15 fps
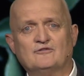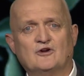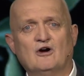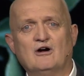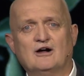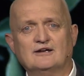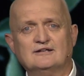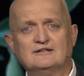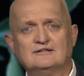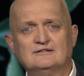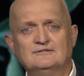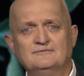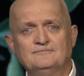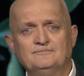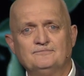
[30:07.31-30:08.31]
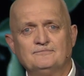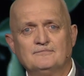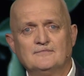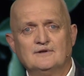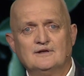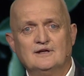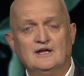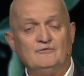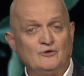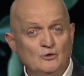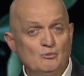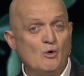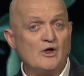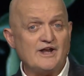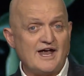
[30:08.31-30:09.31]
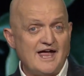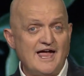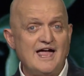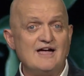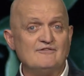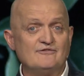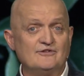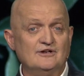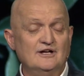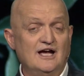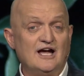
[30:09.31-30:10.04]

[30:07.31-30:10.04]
of God. If you want to have